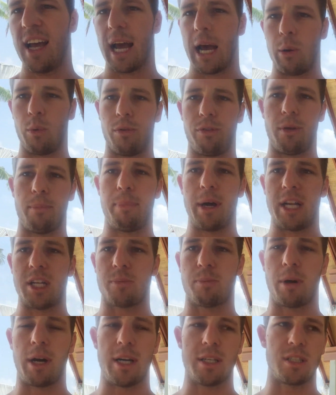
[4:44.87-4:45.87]
And with the
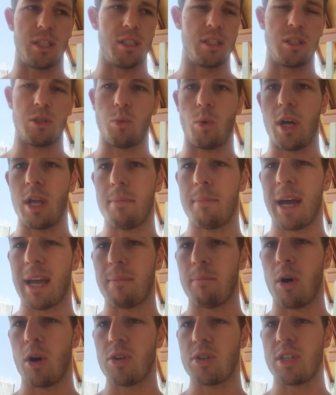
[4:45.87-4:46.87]
bench press, this is where you make
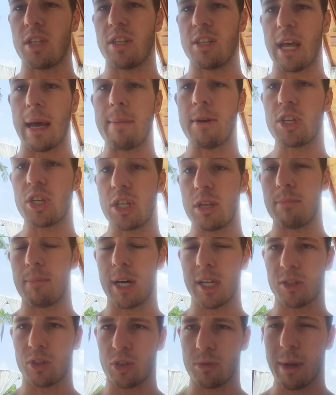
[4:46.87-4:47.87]
most of the damage in your
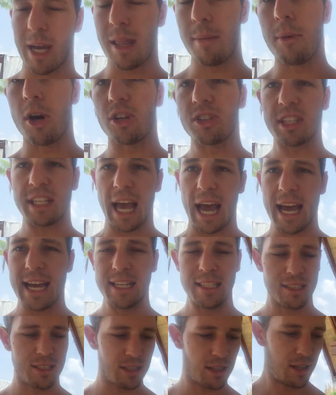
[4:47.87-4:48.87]
muscles, make the most
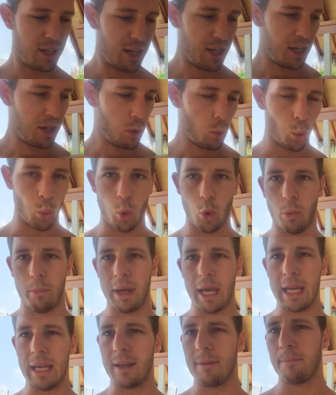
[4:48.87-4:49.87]
gains, will
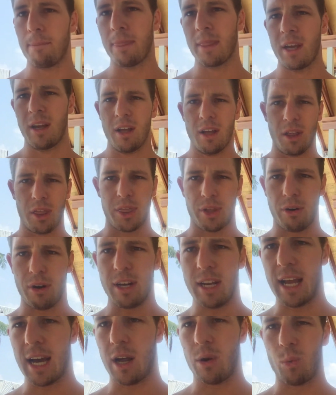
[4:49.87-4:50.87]
be 3
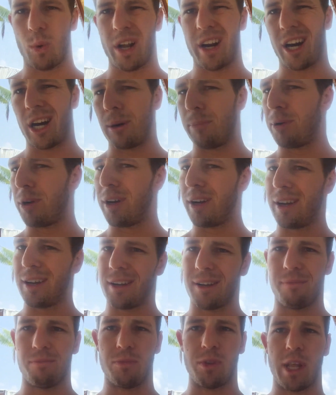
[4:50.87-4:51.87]
down, 1 up,
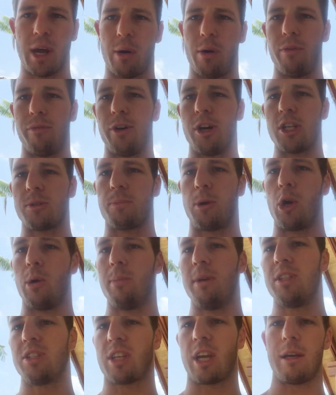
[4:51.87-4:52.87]
that reverse
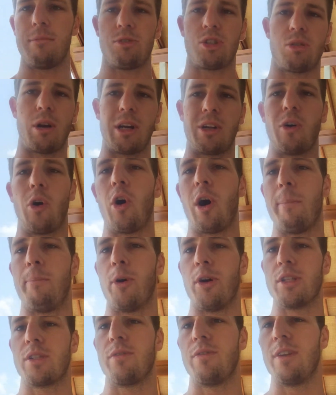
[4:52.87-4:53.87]
pyramid scheme, strength,
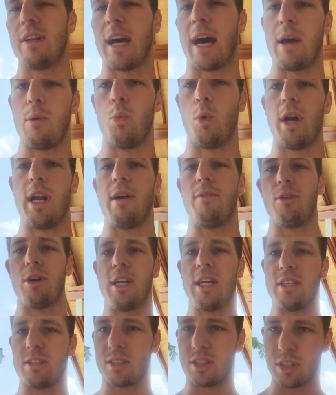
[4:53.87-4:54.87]
hypertrophy day, whatever it
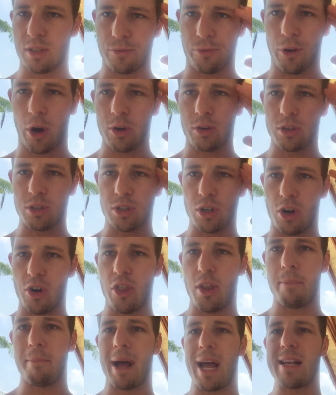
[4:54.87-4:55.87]
is, just focus
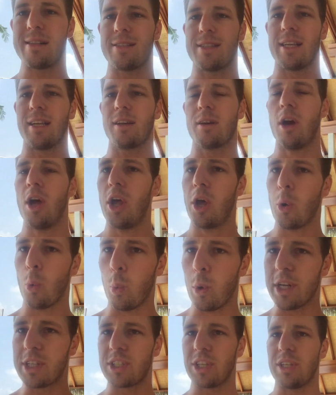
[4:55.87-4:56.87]
on the main thing,
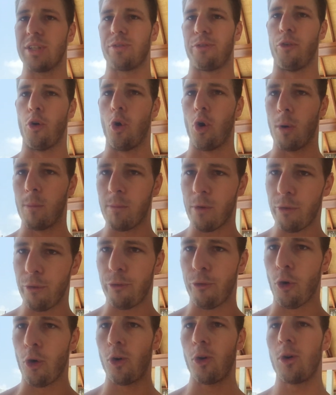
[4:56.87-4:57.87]
which is form.
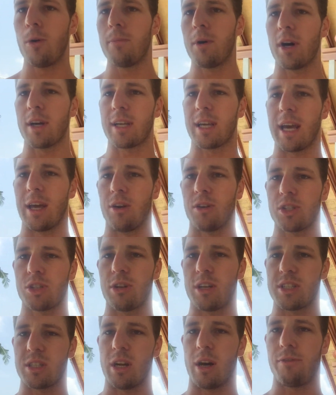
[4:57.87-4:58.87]
Form, I cannot
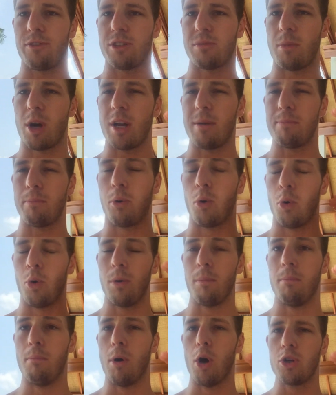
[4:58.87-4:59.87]
stress enough, is the
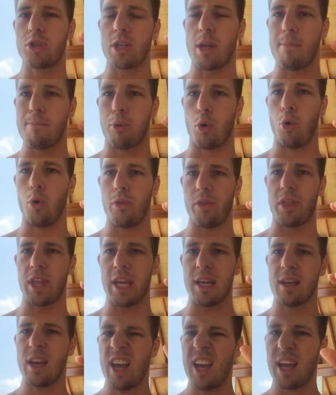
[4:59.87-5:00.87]
most important
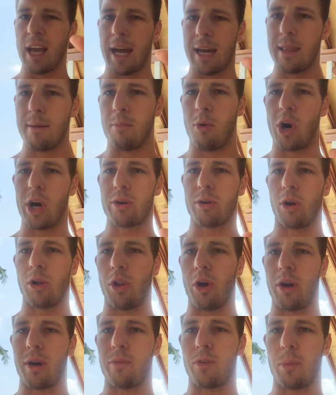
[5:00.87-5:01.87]
thing, and the micro
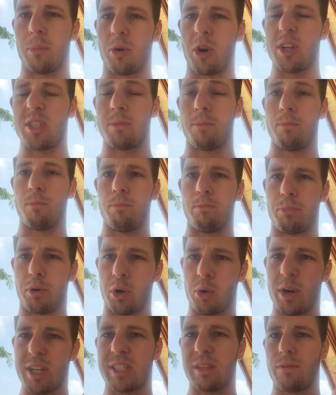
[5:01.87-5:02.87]
loading for the
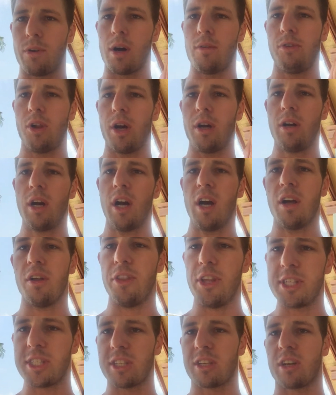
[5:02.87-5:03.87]
progressive overload.
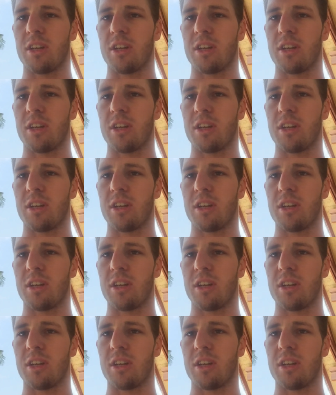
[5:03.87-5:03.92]
This is